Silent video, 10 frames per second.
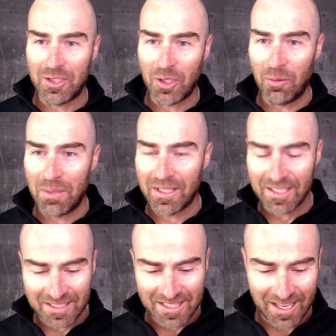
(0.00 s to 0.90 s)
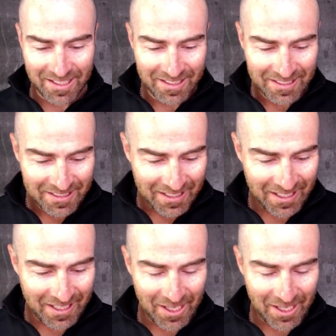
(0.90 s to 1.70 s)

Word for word: show Billions, then uh,